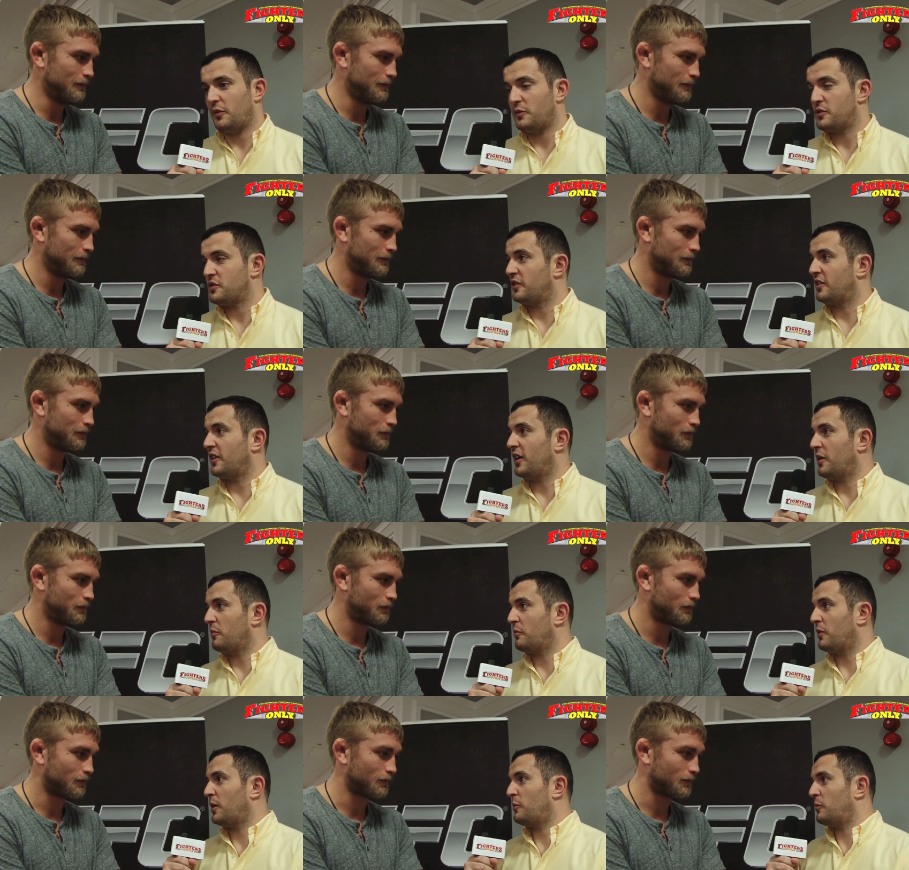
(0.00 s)
Speaker 1: Obviously, the
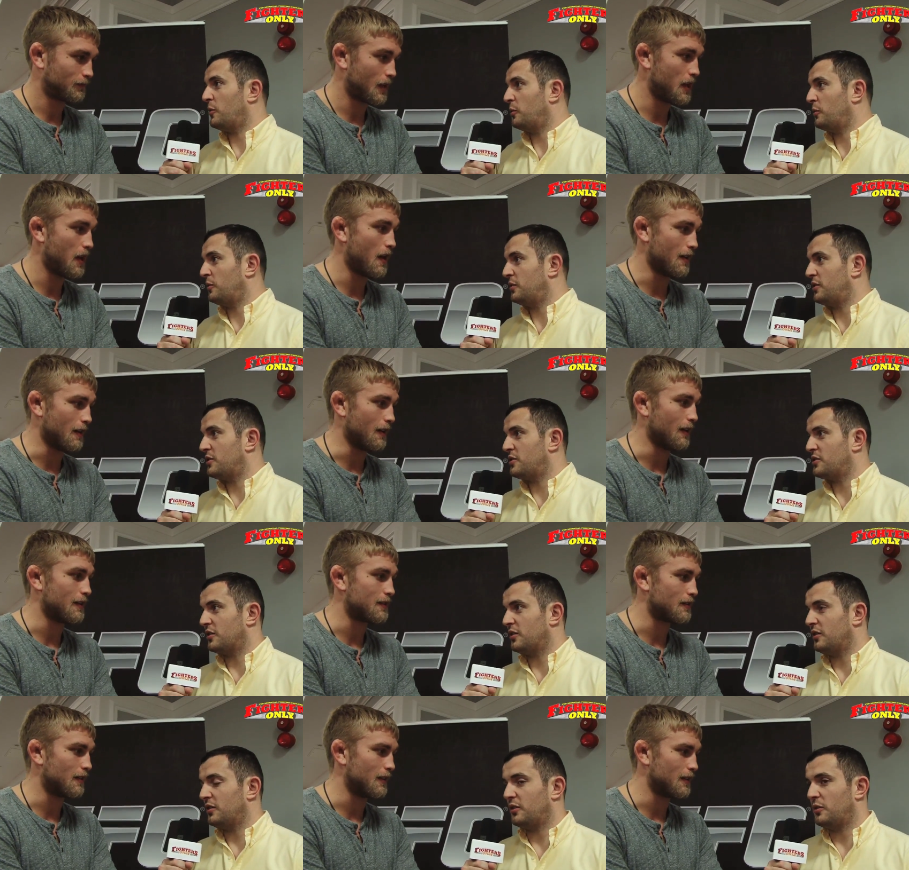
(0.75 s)
armbar moment yeah, you yeah,
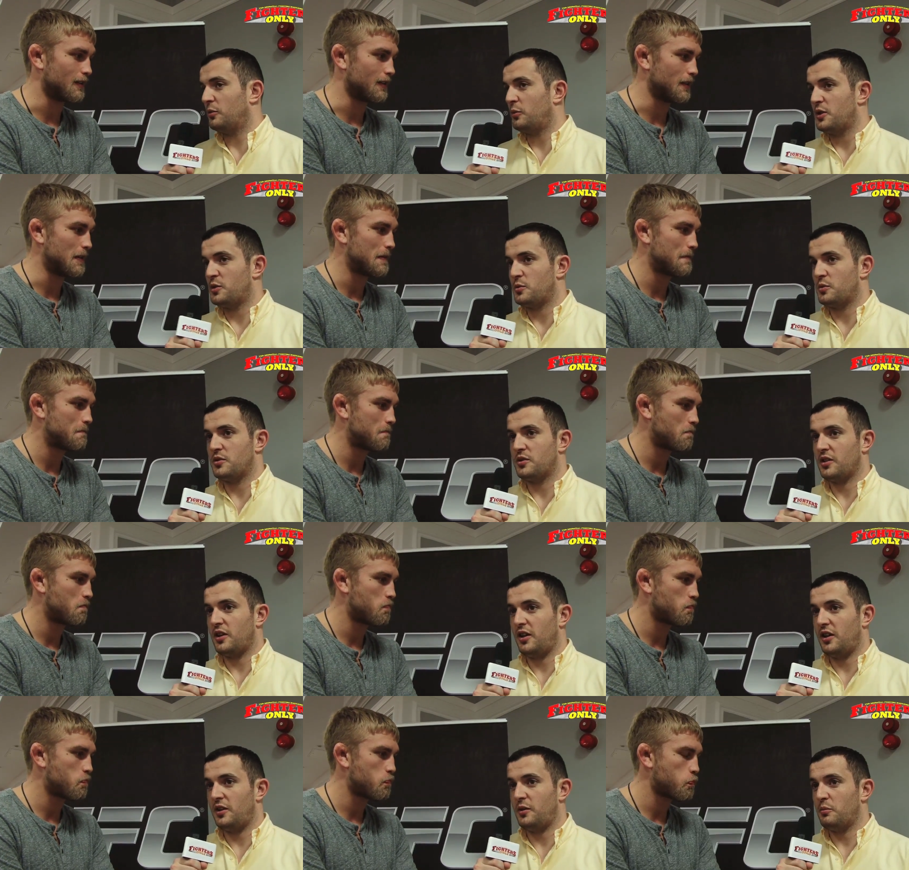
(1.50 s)
saw, which was
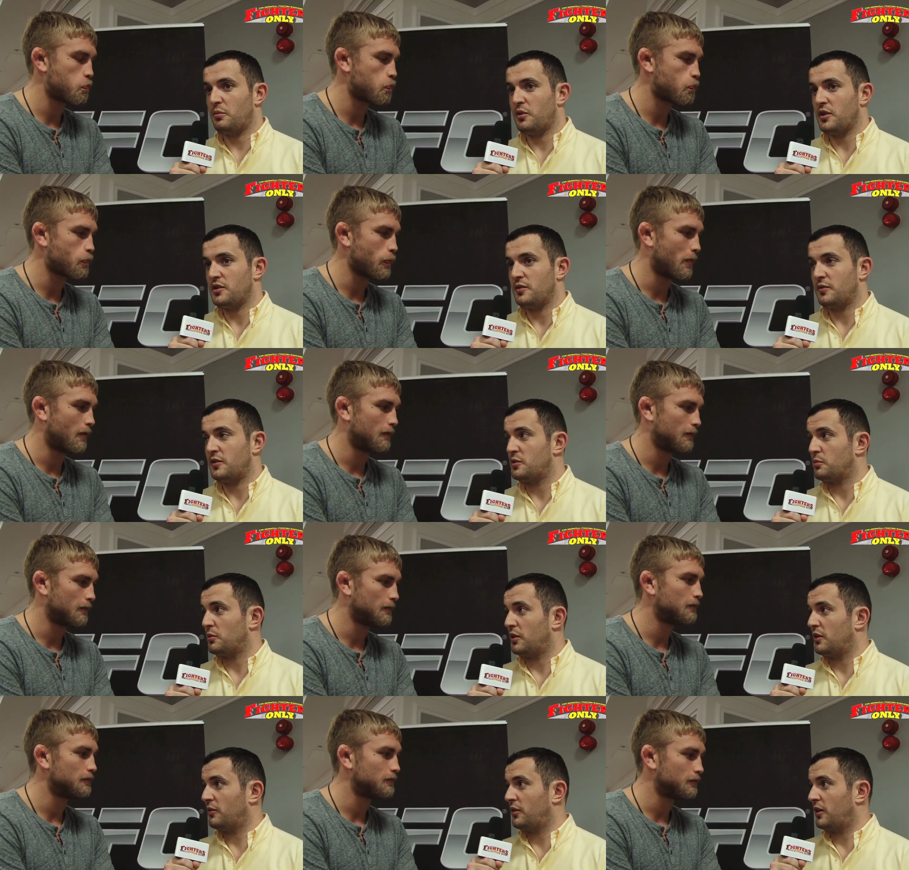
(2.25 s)
uh, an impressive
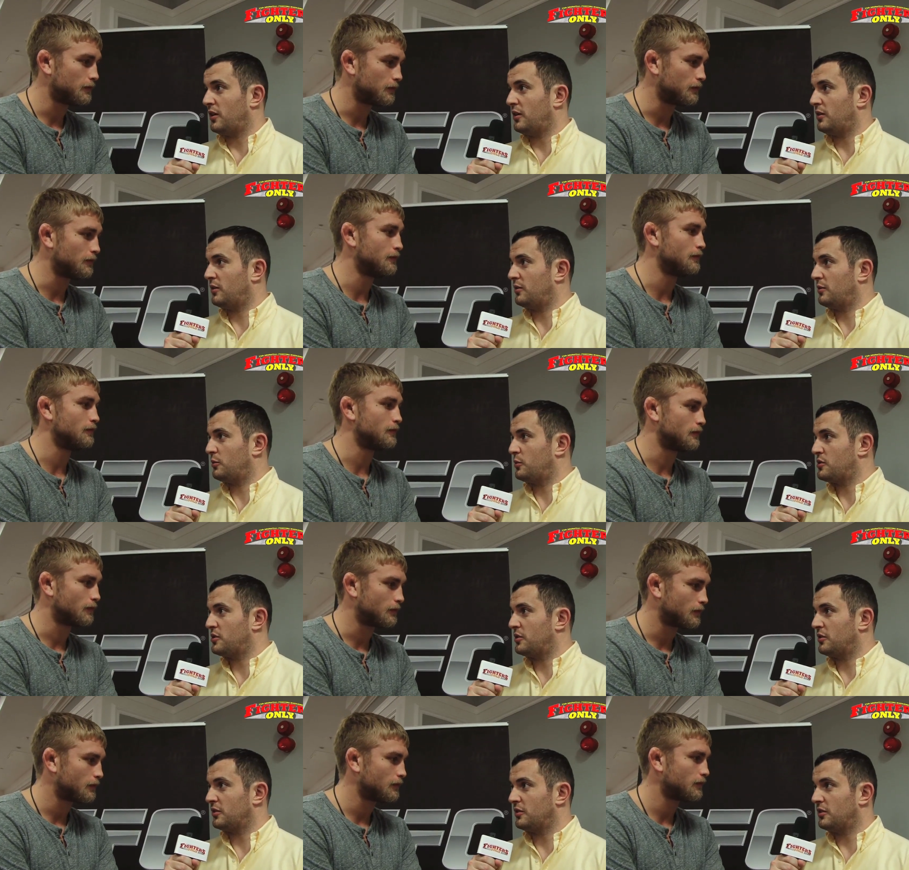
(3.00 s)
display of heart, mm.
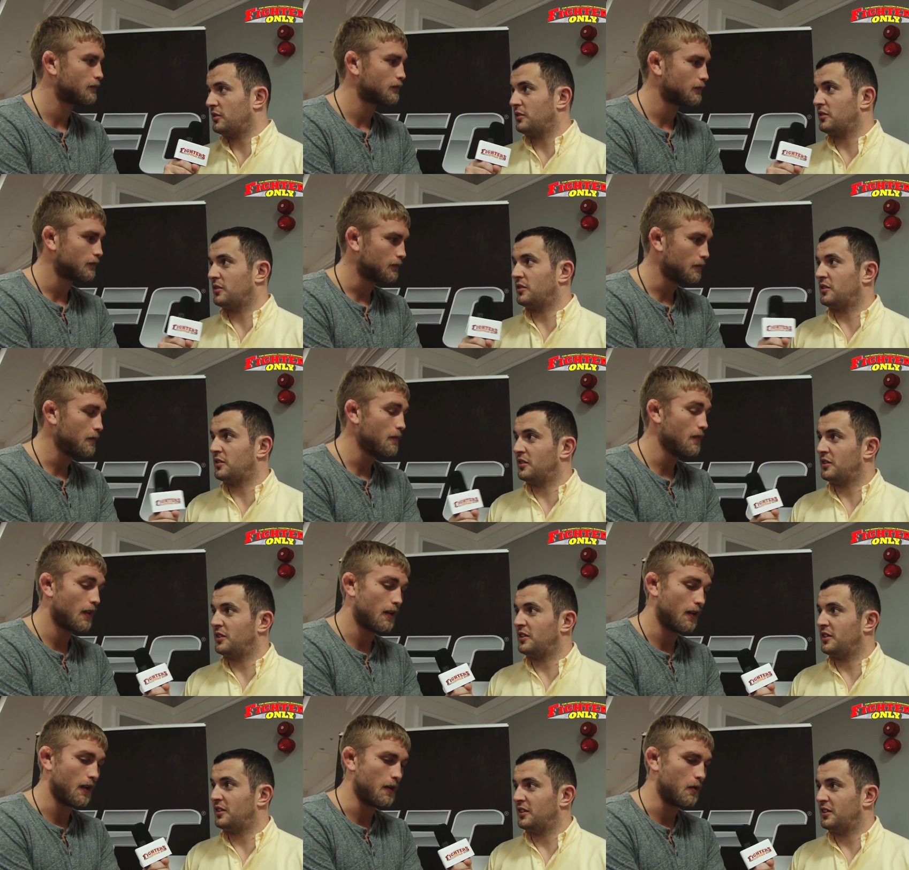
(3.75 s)
was it not?
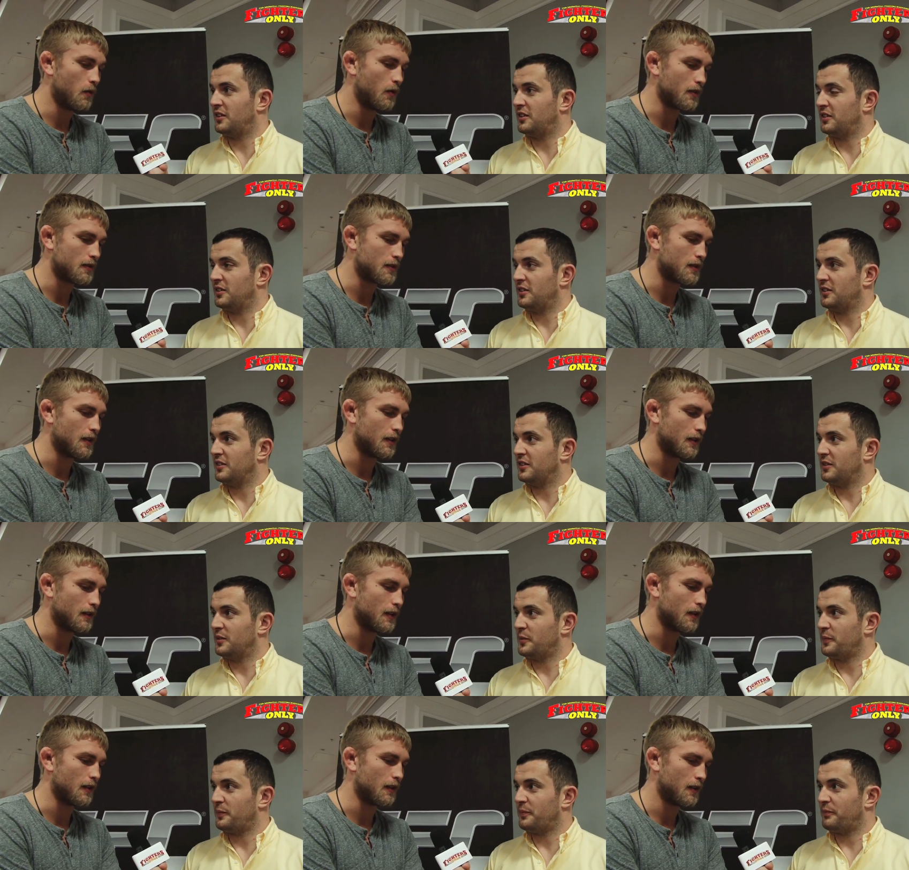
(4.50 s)
Speaker 2: Yeah, it was.
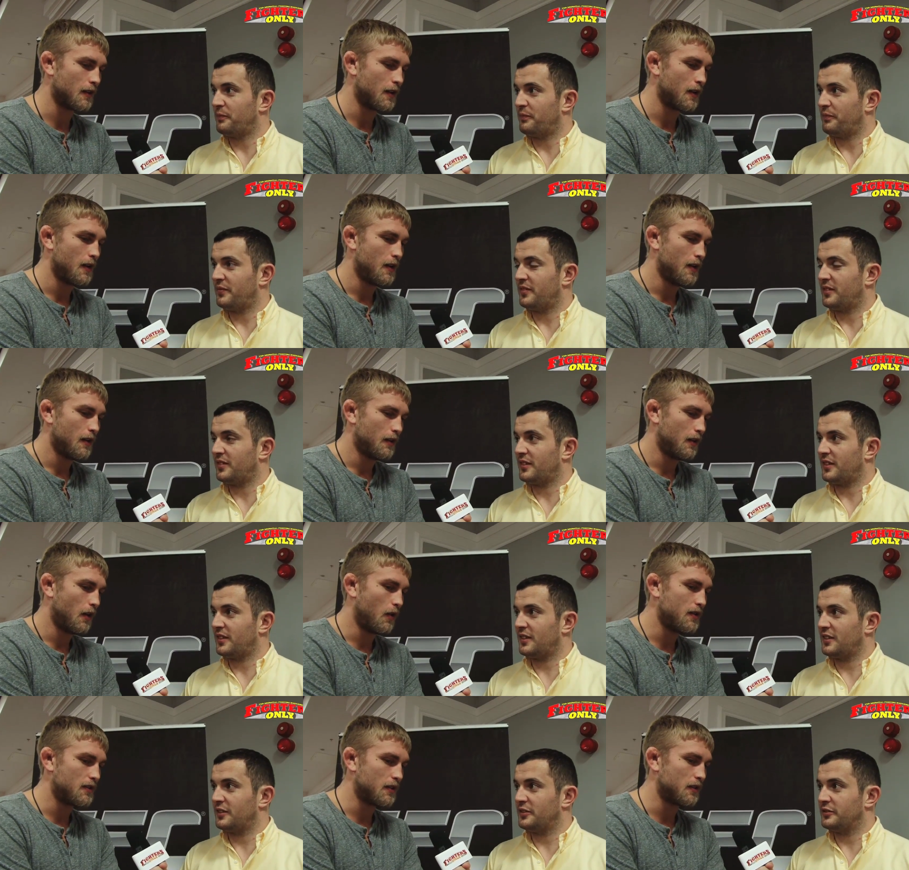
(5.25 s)
Yeah, yeah.
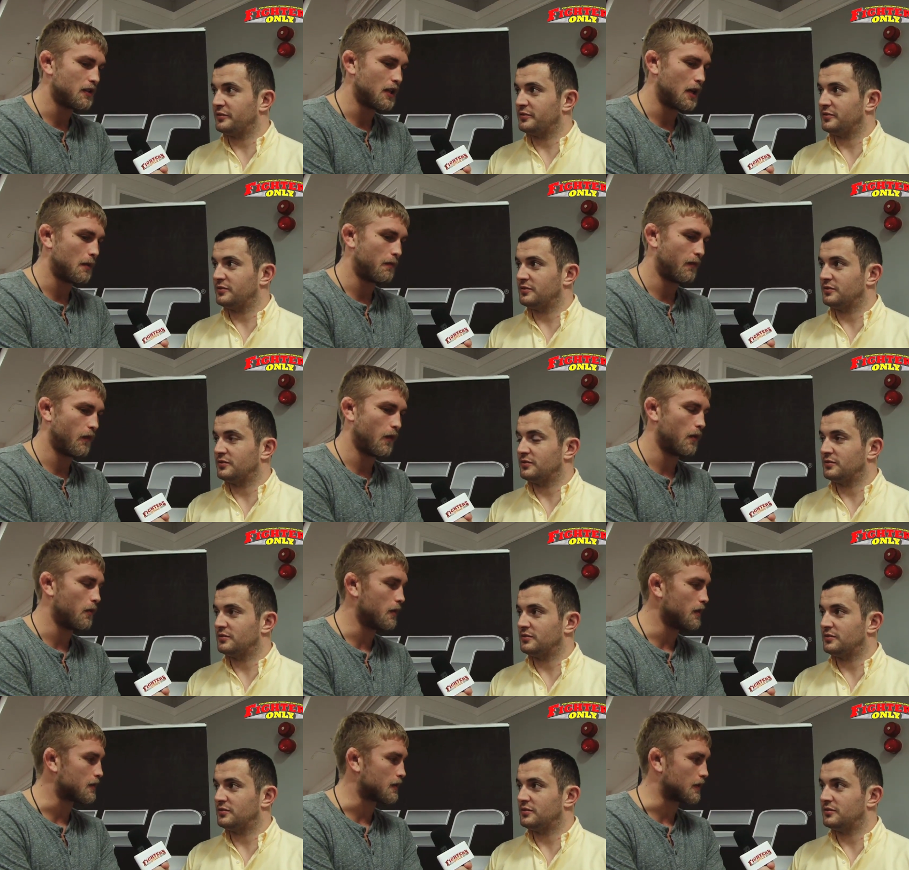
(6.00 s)
You know, he's a champ for
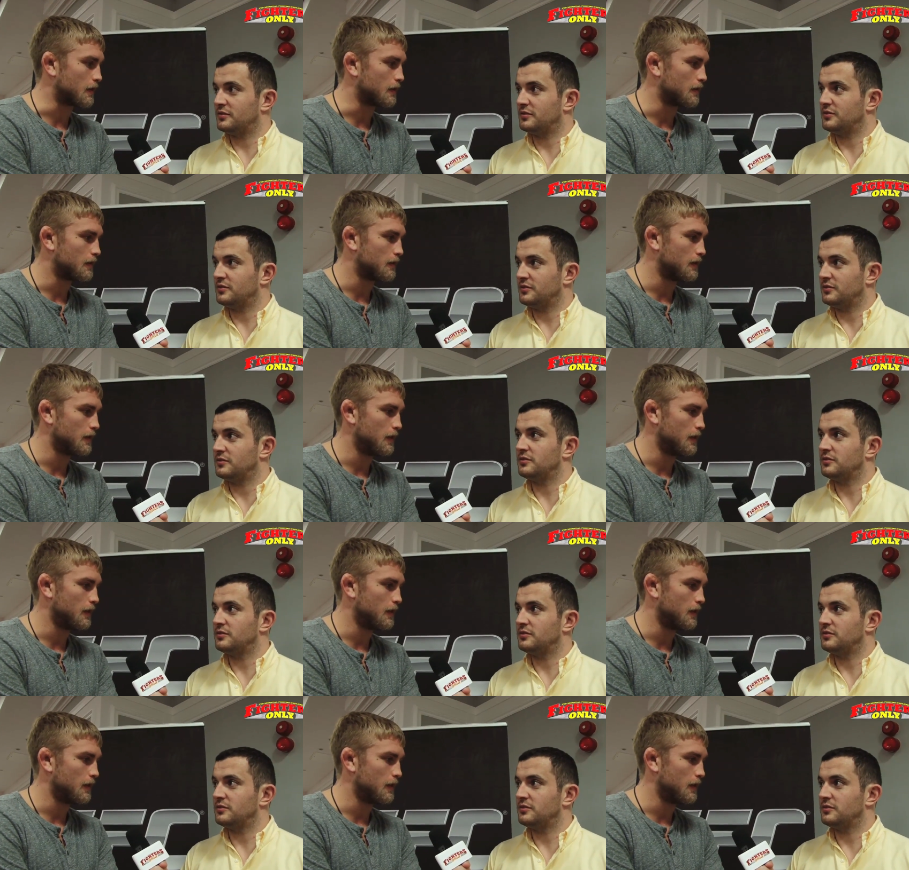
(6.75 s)
a reason.